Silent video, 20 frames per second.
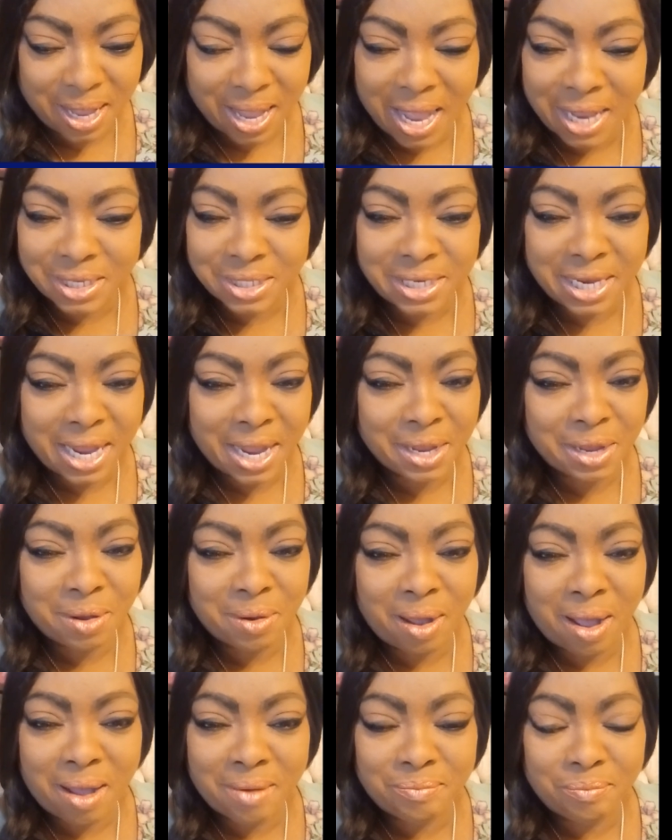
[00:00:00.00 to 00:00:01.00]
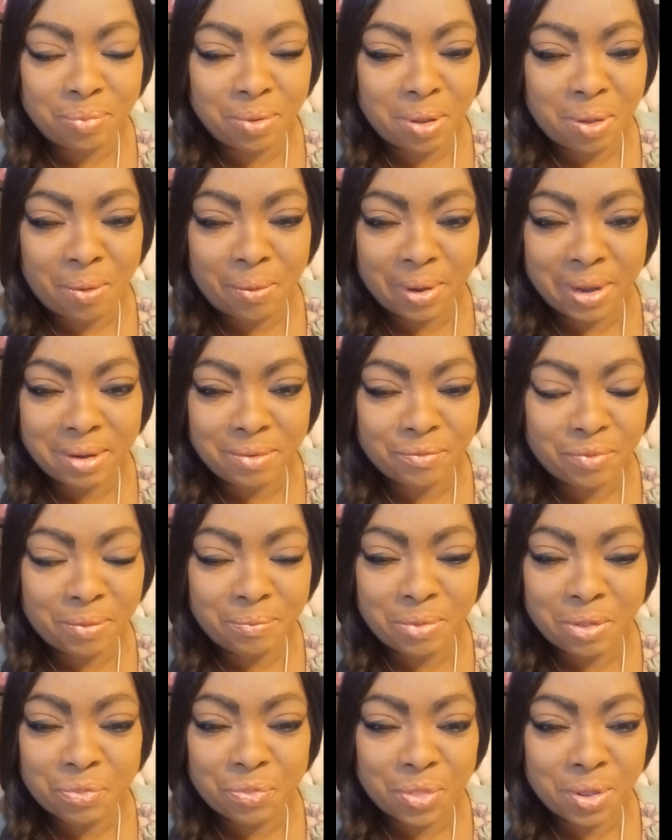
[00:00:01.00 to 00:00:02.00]
I tell you, are blowing
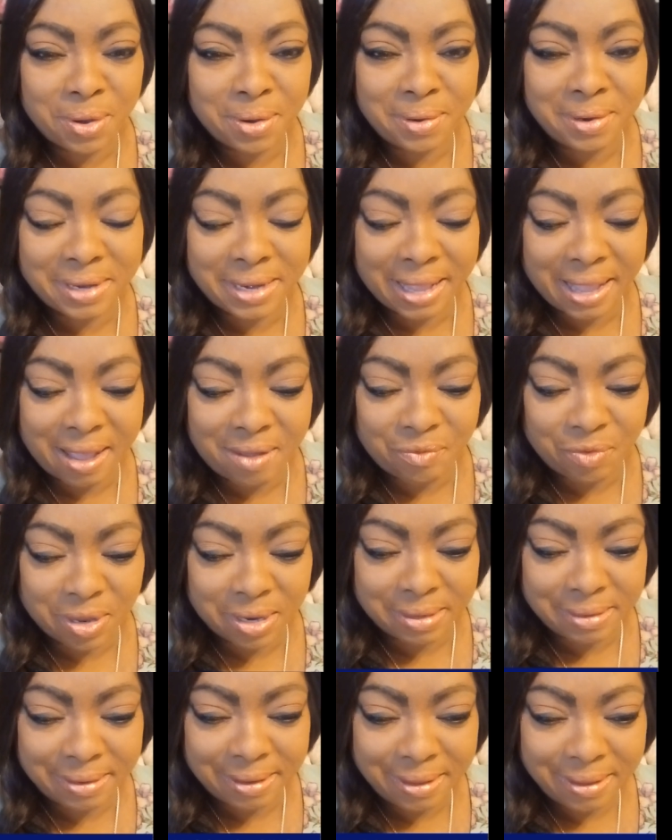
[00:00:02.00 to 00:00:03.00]
from the third heaven.